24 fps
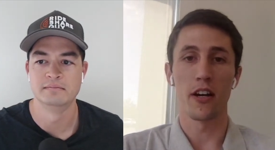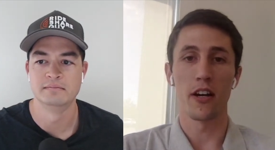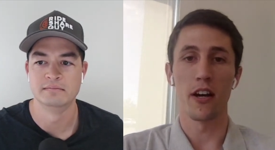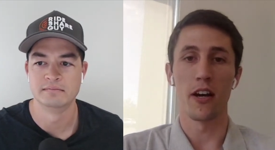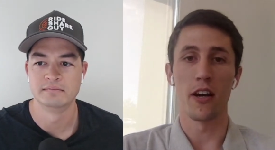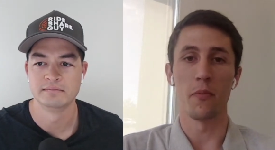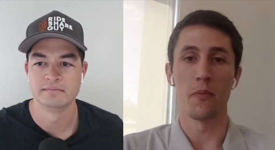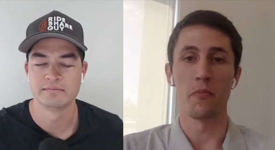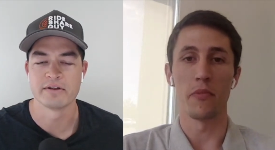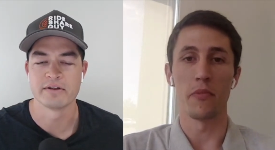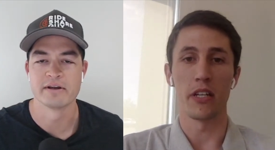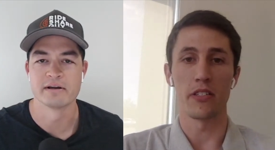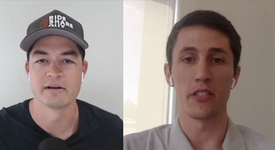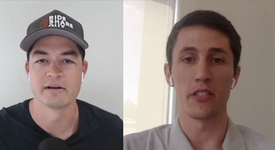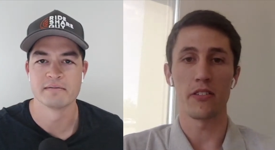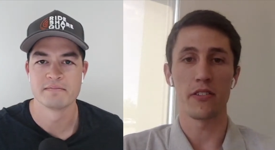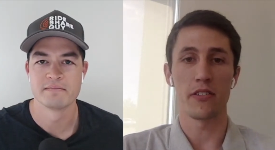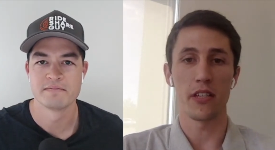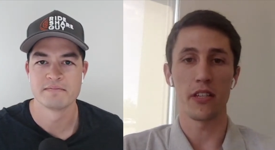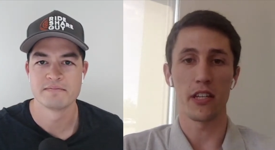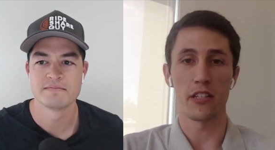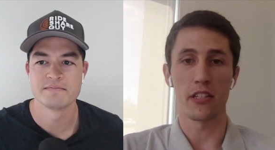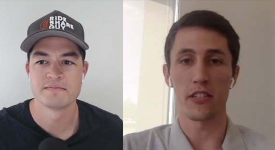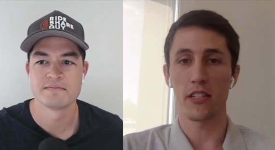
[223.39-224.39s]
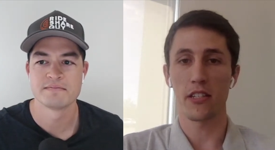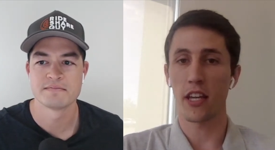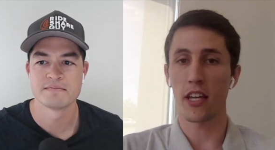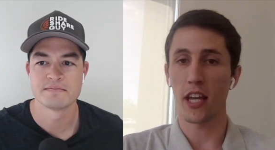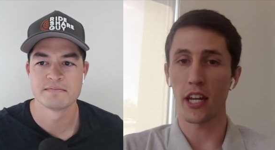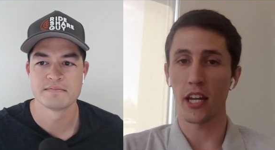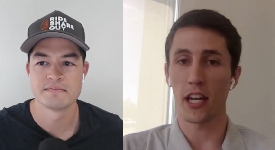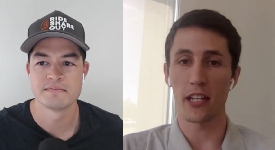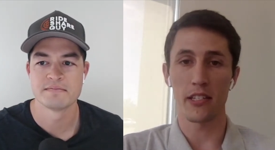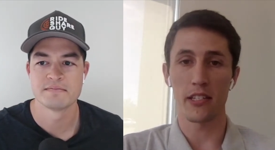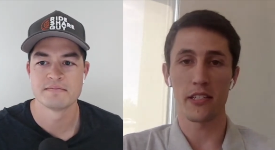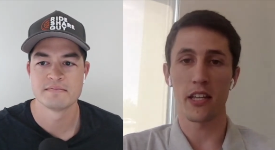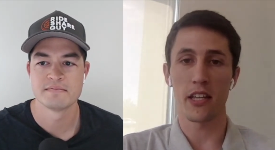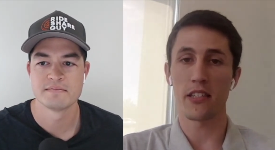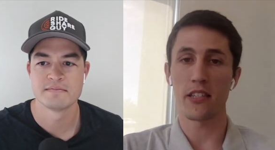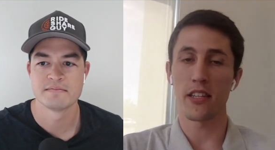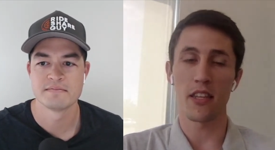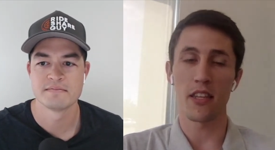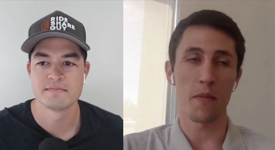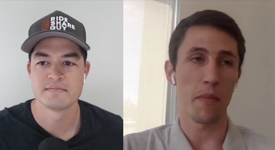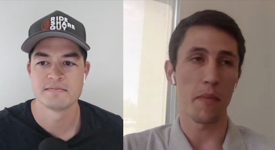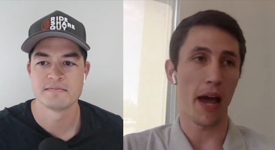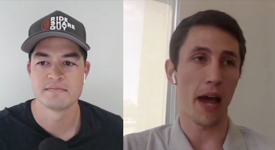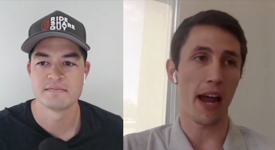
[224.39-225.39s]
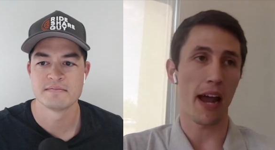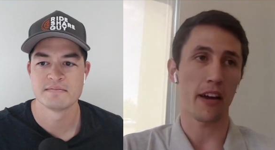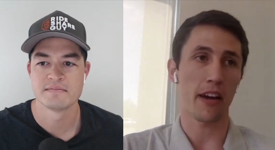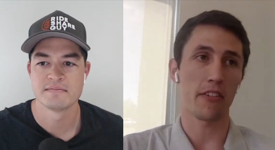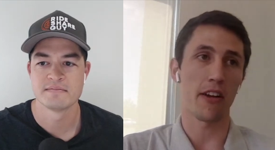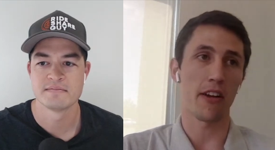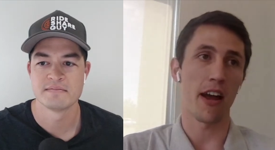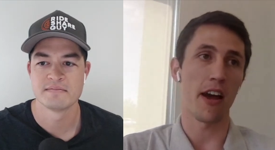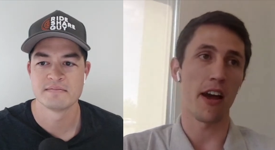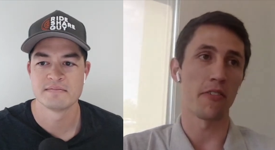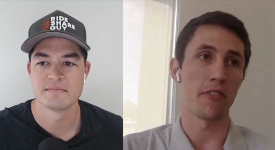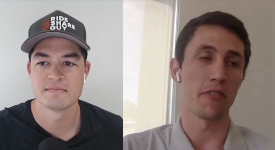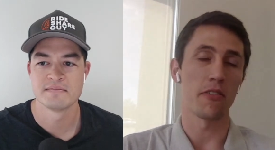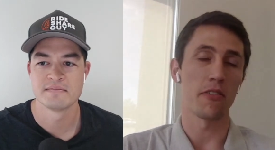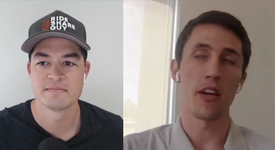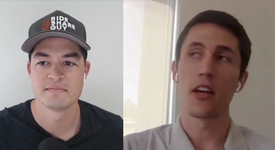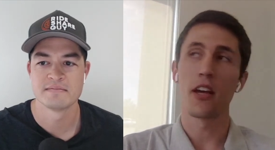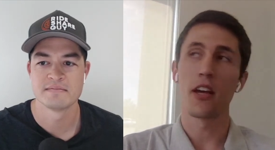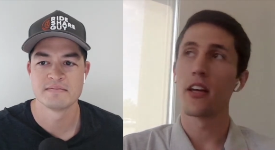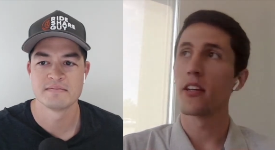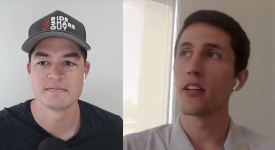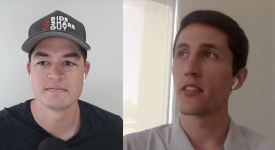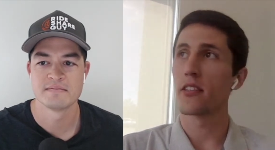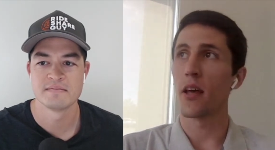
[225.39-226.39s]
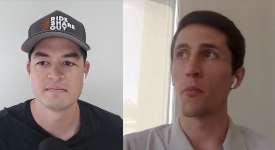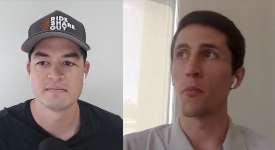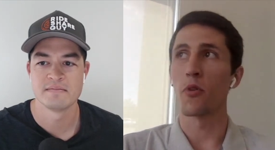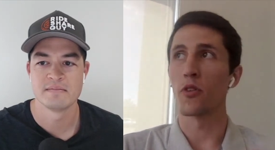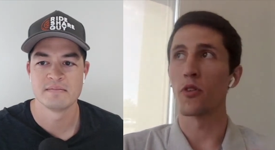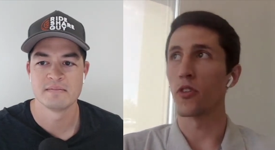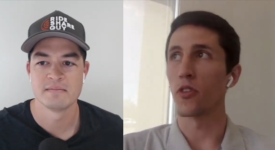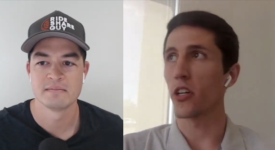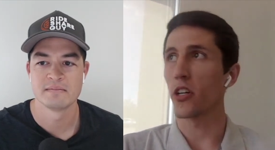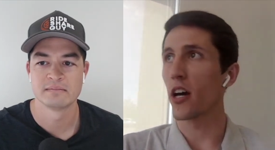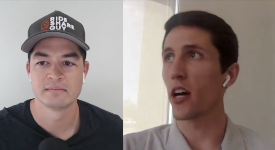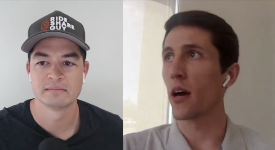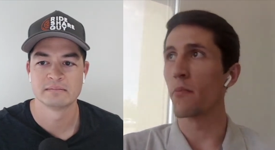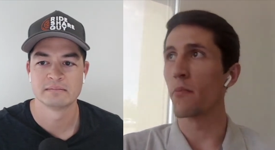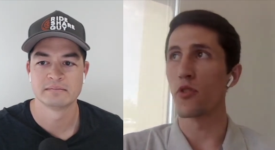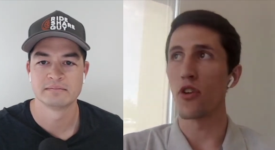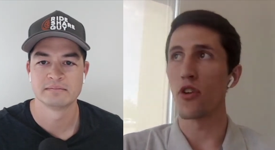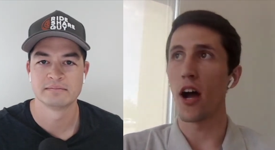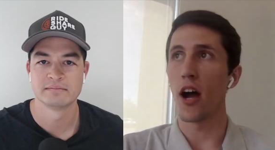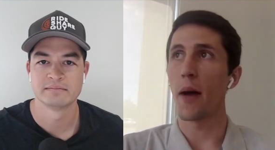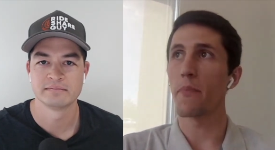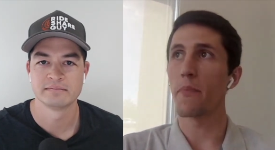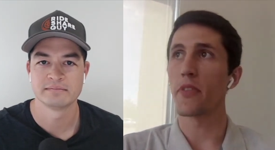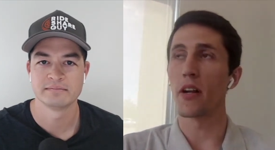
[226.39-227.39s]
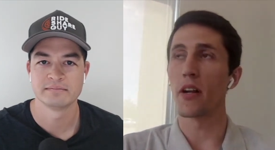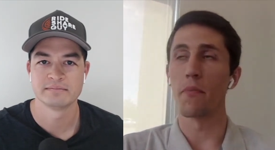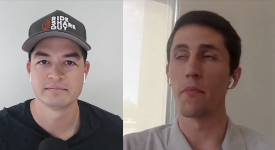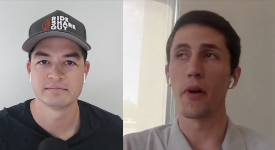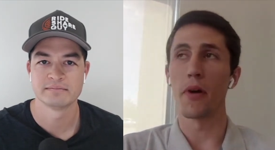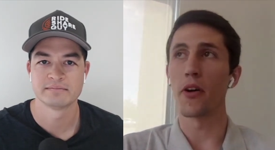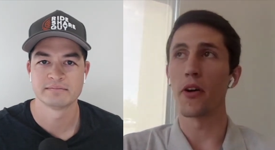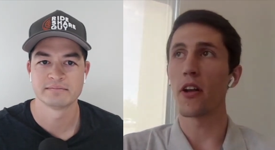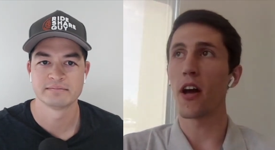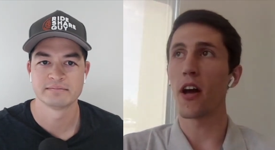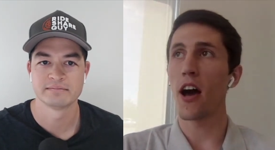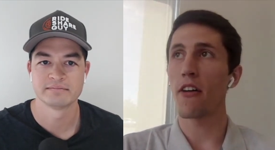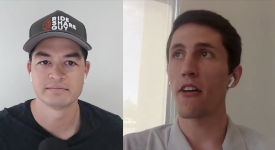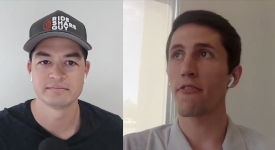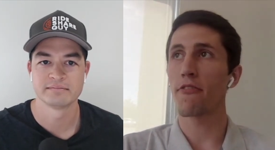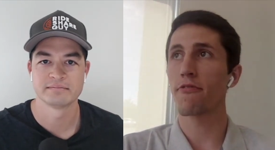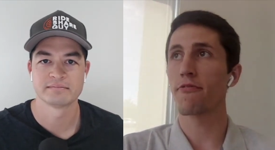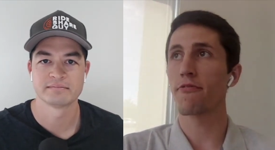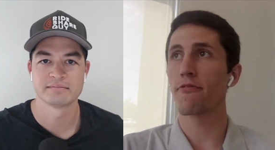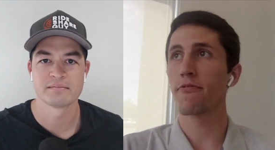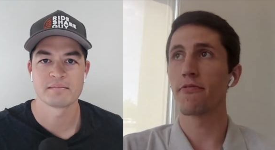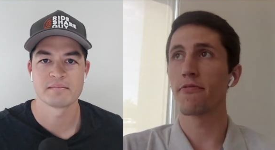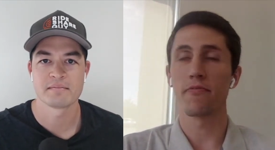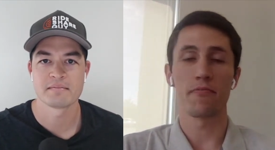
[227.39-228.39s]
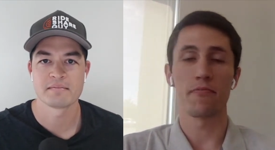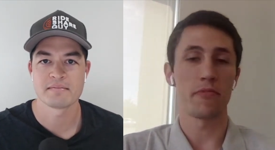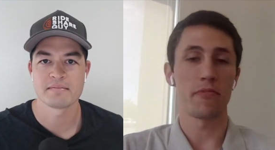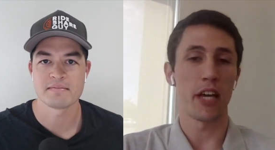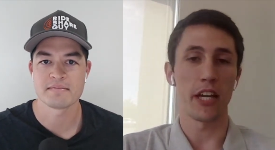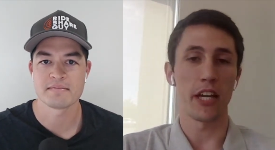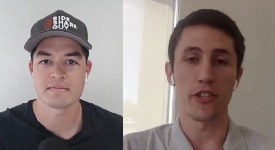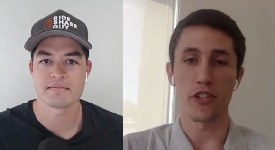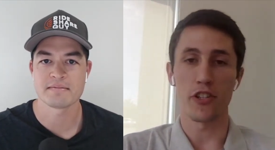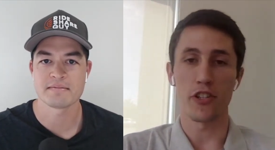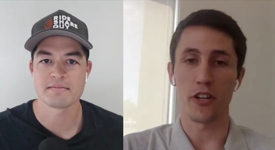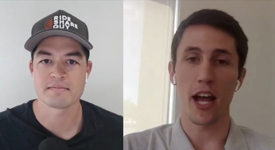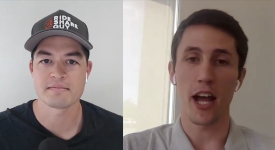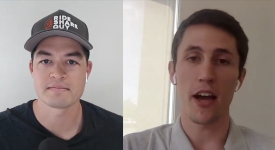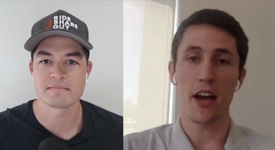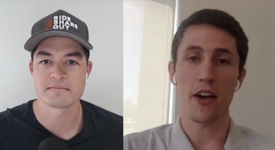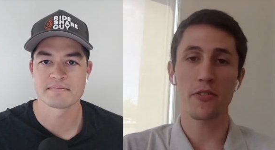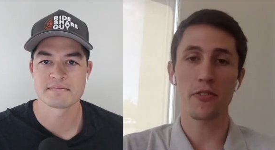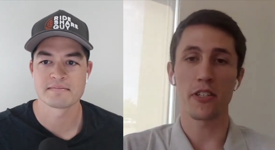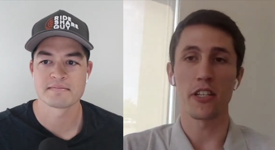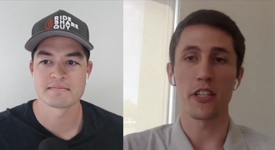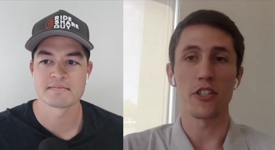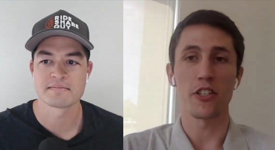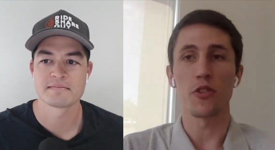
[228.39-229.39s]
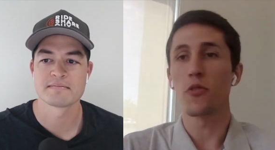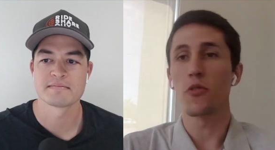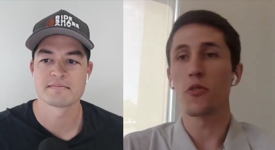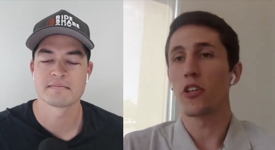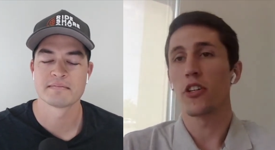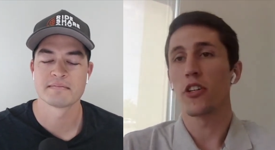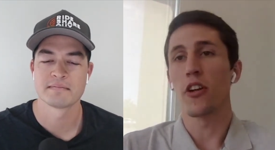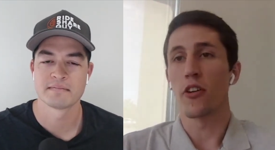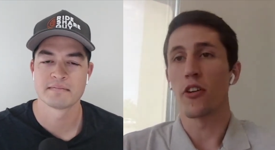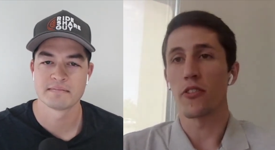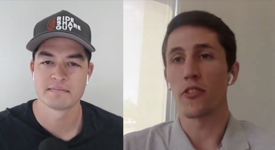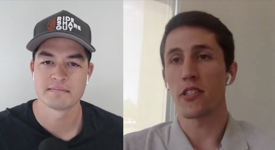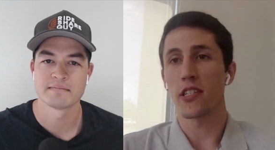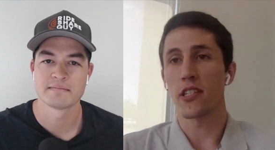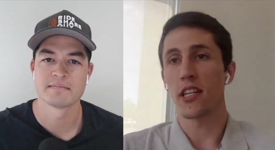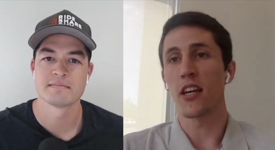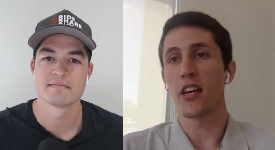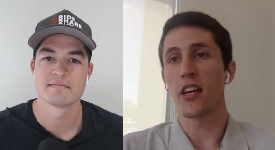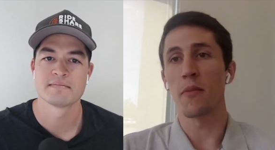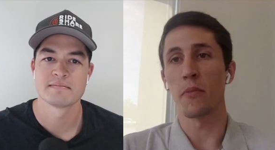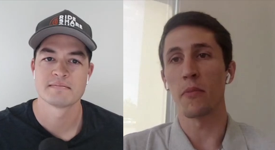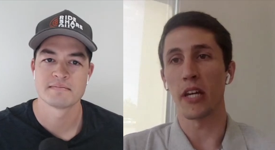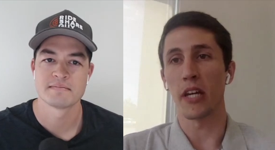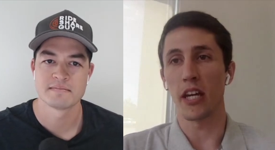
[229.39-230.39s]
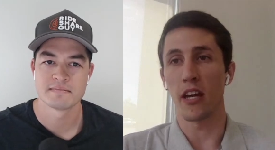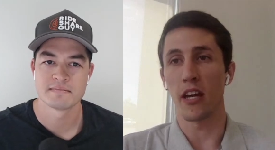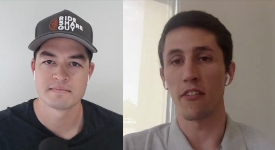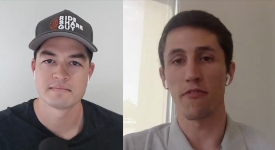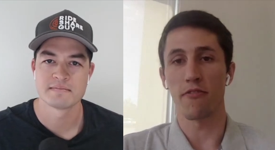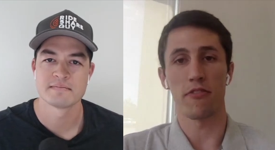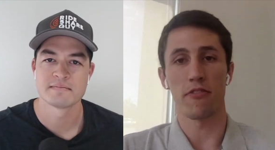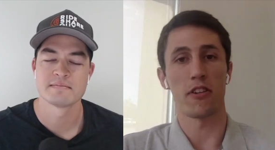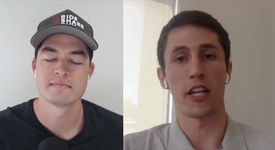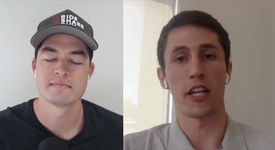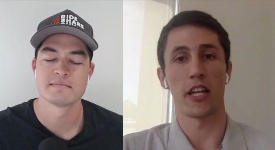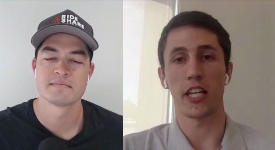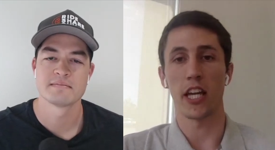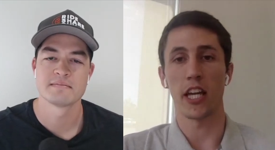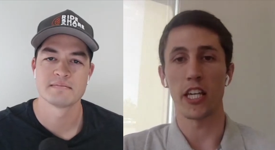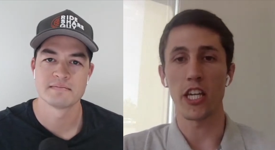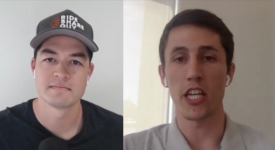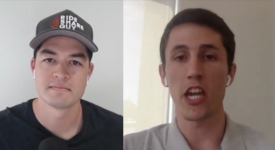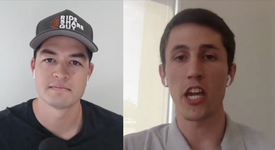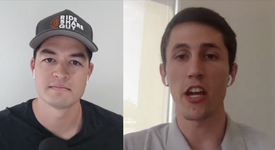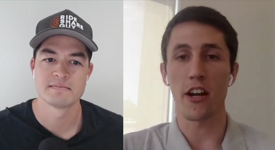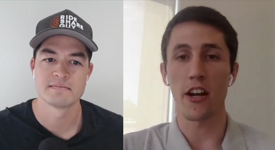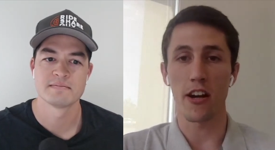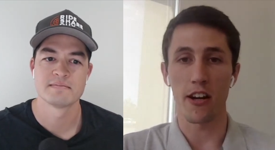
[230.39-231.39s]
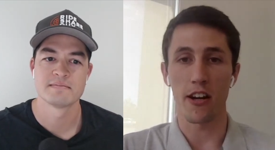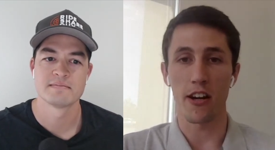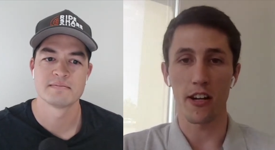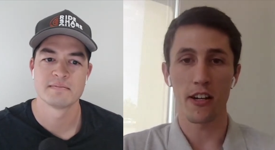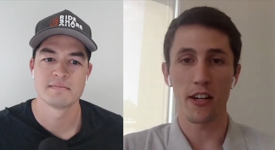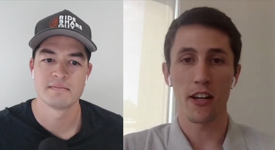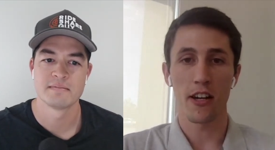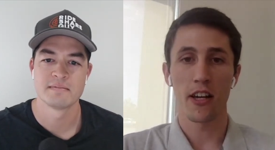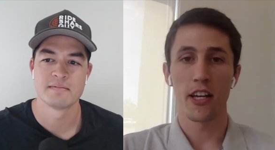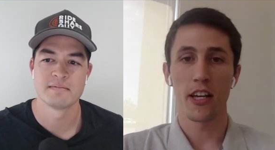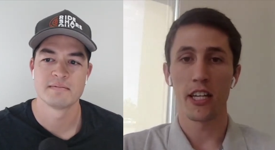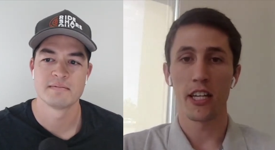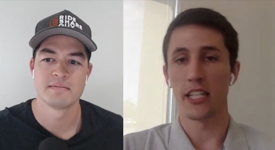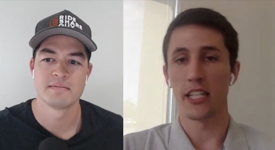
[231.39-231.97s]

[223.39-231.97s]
Speaker 1: Um, yeah. It's it kind of sits in the background. Someone will come drop their boat off, at your house and you you don't see them again for like a year